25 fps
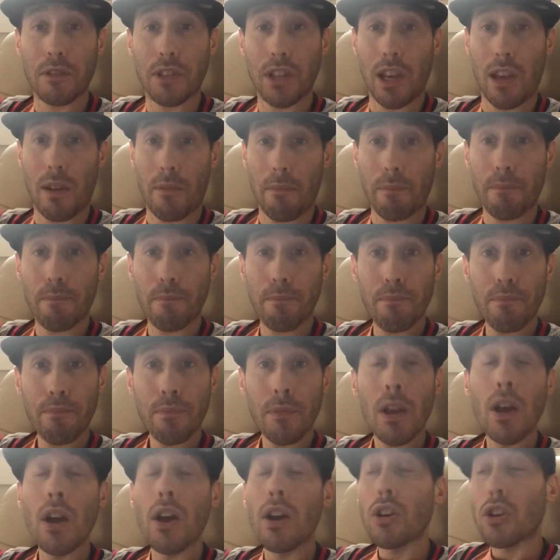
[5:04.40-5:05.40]
team,
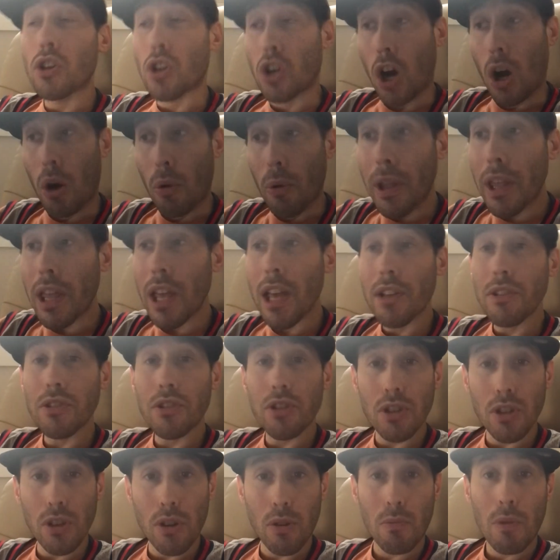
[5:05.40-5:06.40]
going
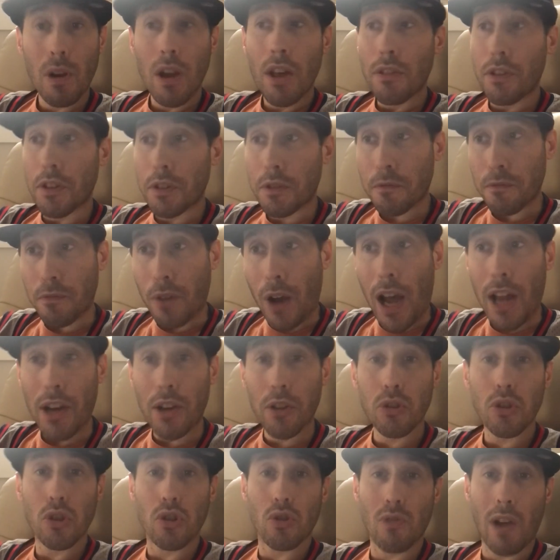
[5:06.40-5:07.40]
into this
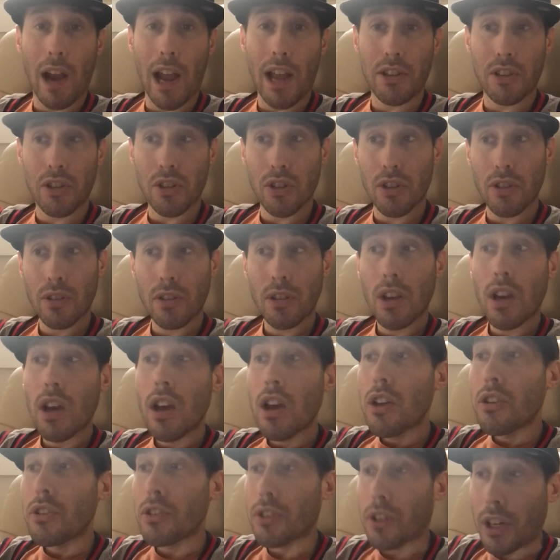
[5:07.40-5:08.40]
final stretch,
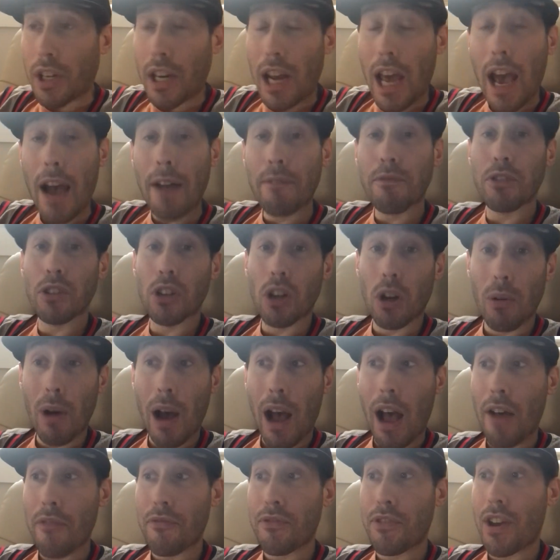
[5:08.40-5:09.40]
you're going to have to go
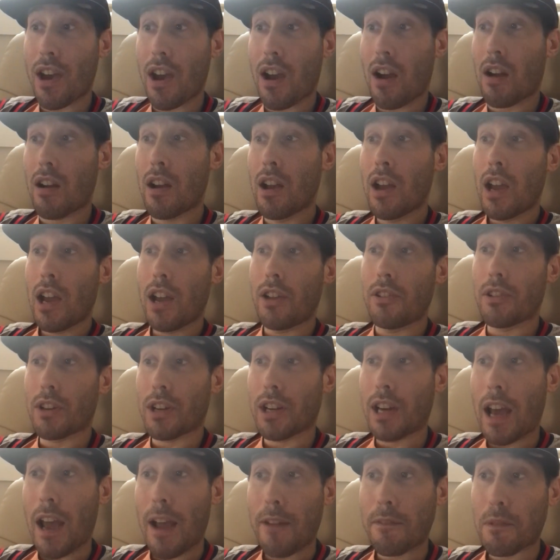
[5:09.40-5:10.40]
out there and you're going
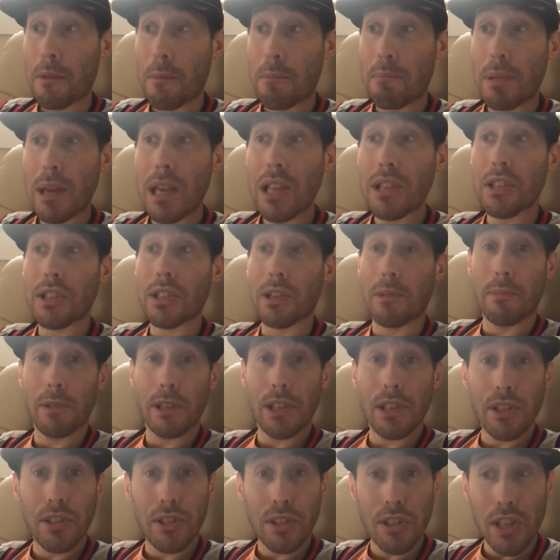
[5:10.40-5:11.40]
to have to beat some of
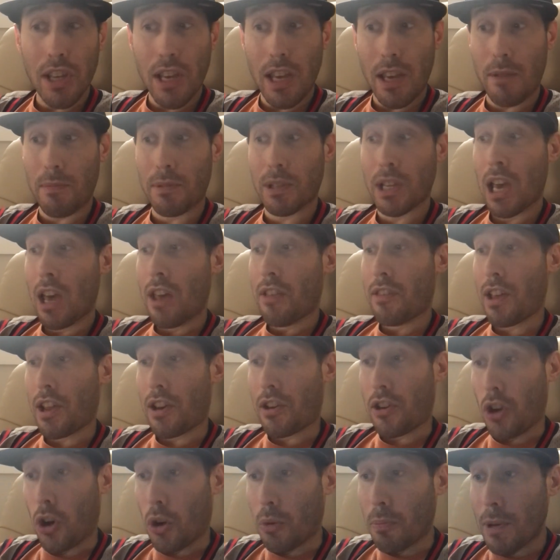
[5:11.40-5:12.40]
these teams that
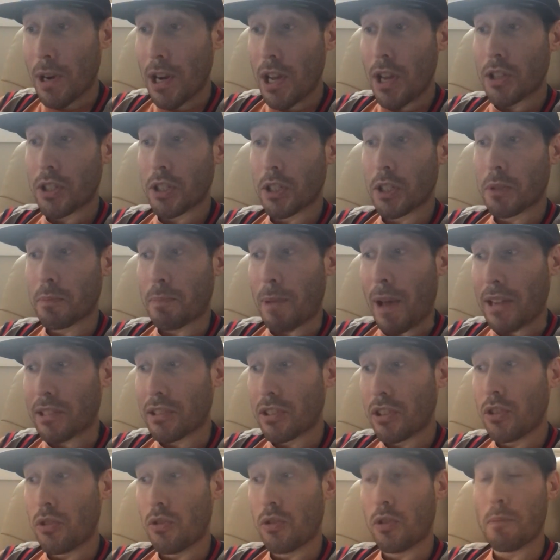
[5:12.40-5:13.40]
nobody is
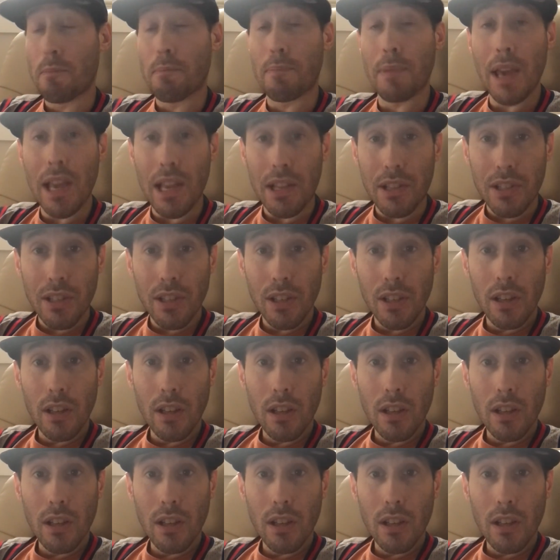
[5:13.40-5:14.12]
expecting you to beat.